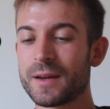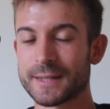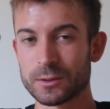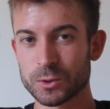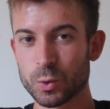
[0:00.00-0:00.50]

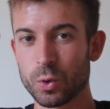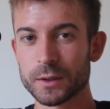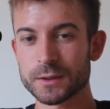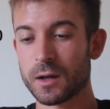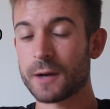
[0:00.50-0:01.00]
Now
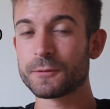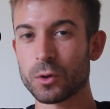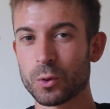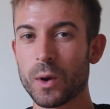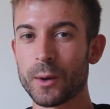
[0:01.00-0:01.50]
squats, I've
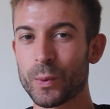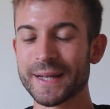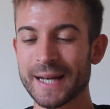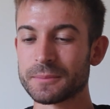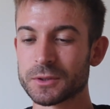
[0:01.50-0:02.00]
got quite
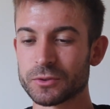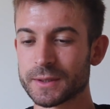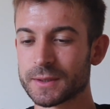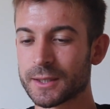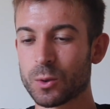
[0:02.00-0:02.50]
weak
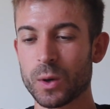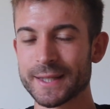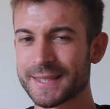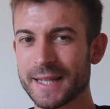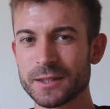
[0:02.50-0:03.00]
hamstrings. They're
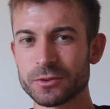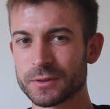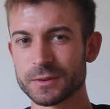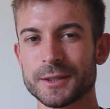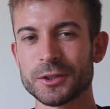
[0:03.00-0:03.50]
quite tender
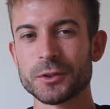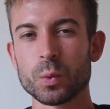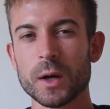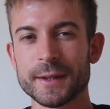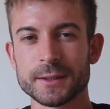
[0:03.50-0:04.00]
and I don't know
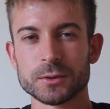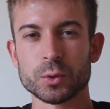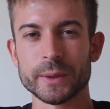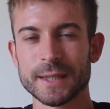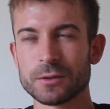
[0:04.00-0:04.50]
why, they just
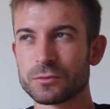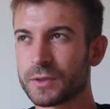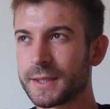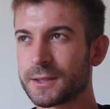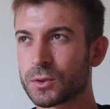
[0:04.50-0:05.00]
always get
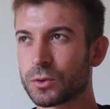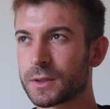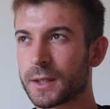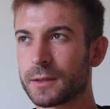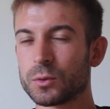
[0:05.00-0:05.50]
really sore and
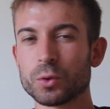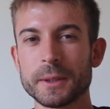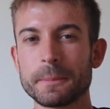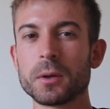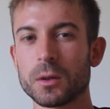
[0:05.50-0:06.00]
I normally
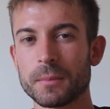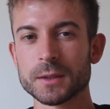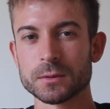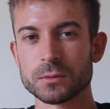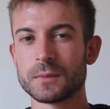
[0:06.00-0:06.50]
pull a
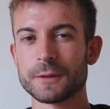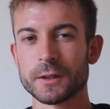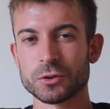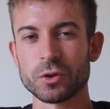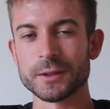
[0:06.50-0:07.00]
muscle if I
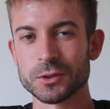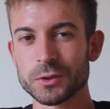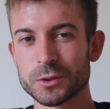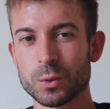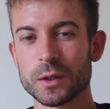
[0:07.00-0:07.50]
try and do
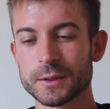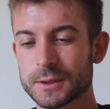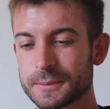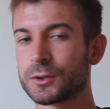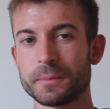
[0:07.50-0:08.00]

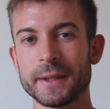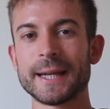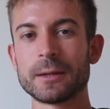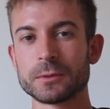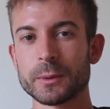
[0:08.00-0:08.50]
squats. So being
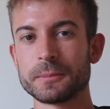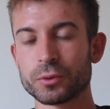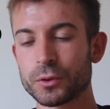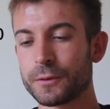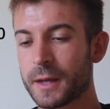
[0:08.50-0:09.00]
able to
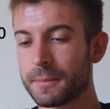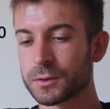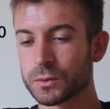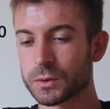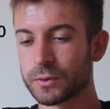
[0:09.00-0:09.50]
improve that
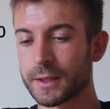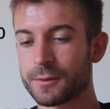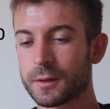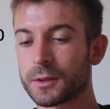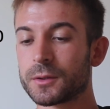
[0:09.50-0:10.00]
muscle
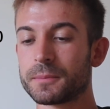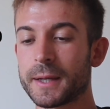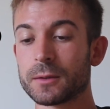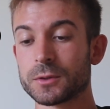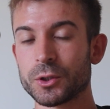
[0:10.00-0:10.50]
strength and be
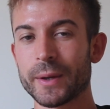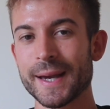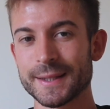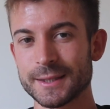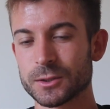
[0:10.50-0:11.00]
able to do
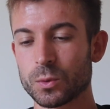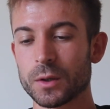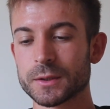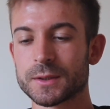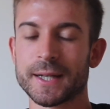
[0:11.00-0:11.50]
80
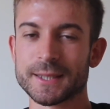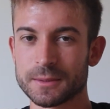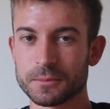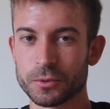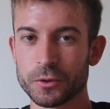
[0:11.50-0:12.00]
squats, that's an
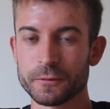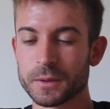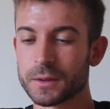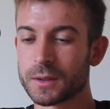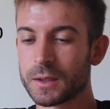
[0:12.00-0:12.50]

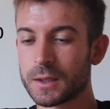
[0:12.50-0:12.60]
improvement.